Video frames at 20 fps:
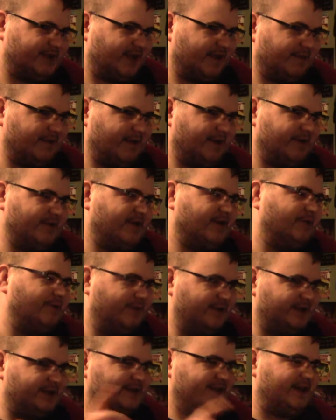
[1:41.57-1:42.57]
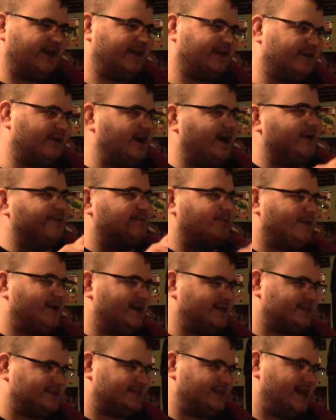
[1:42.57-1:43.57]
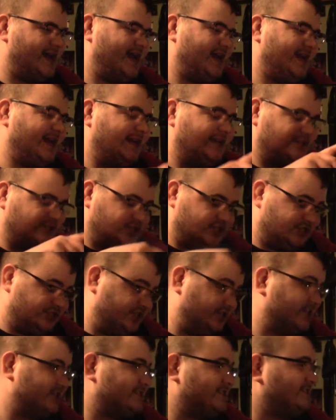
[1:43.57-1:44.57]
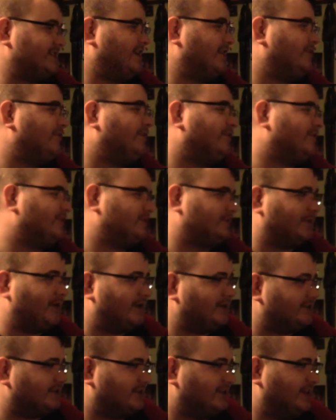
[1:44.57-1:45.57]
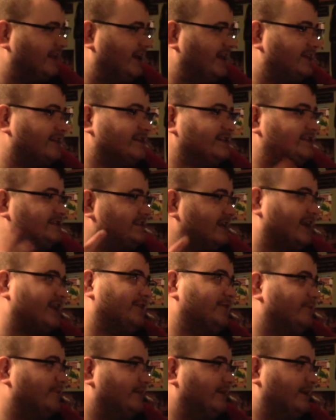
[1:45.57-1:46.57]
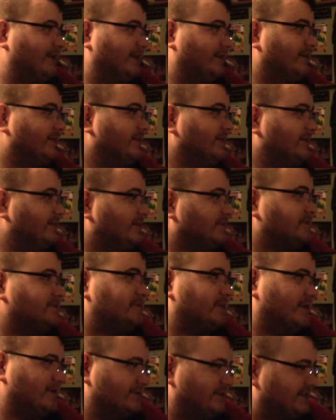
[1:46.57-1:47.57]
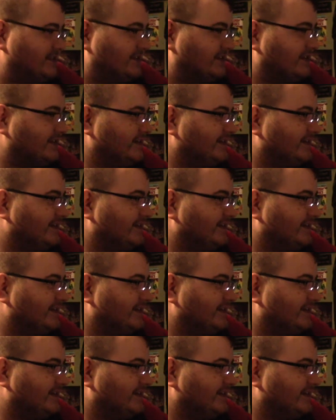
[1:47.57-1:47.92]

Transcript: came out. A week later, I watched that, and just as I finished watching that, the second one was posted.